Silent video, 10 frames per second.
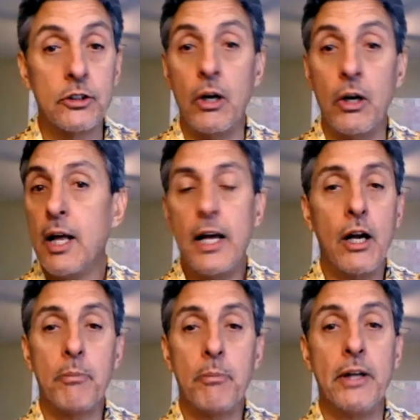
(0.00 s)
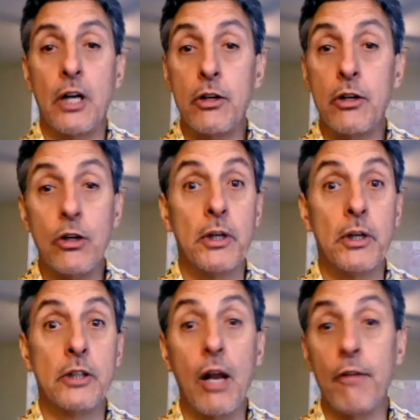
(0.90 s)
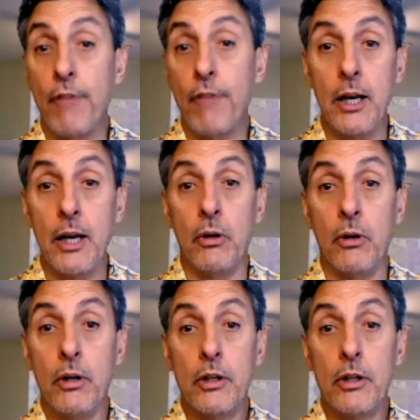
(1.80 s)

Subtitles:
So it all depends on you, but it's all available.